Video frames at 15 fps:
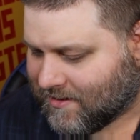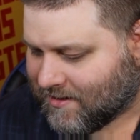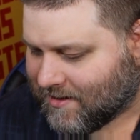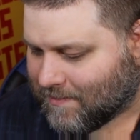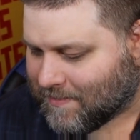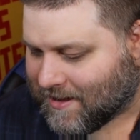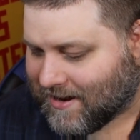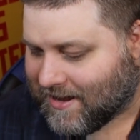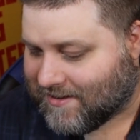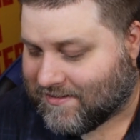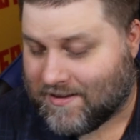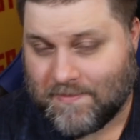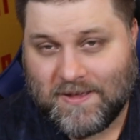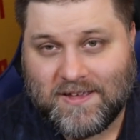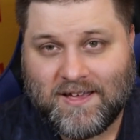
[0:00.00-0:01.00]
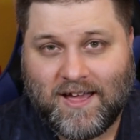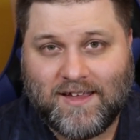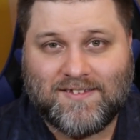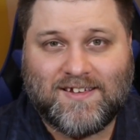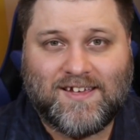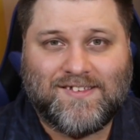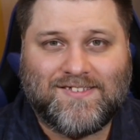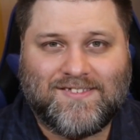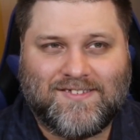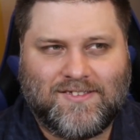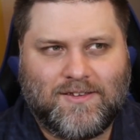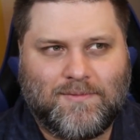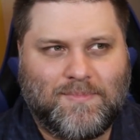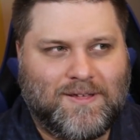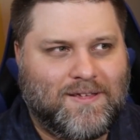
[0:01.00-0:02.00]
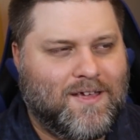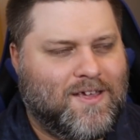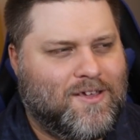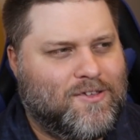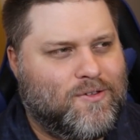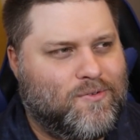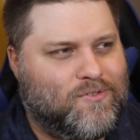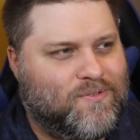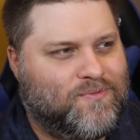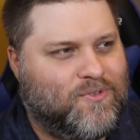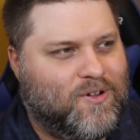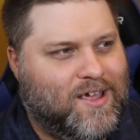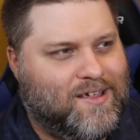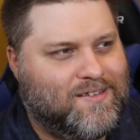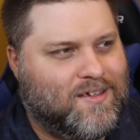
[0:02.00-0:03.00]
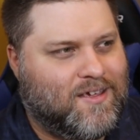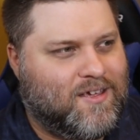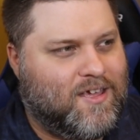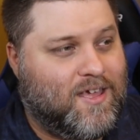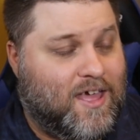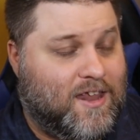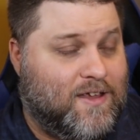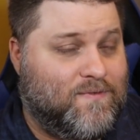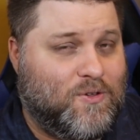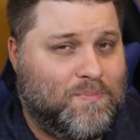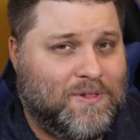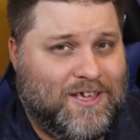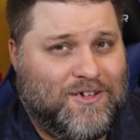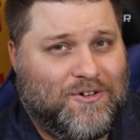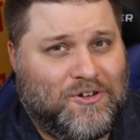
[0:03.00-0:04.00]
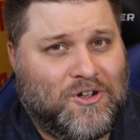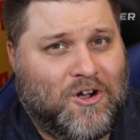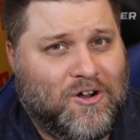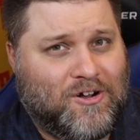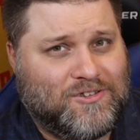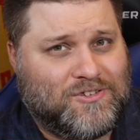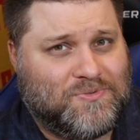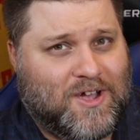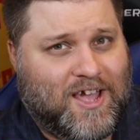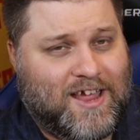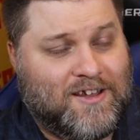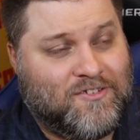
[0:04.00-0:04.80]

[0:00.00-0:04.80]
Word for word: about SCP contests and then be use the phrase and if you play your cards right.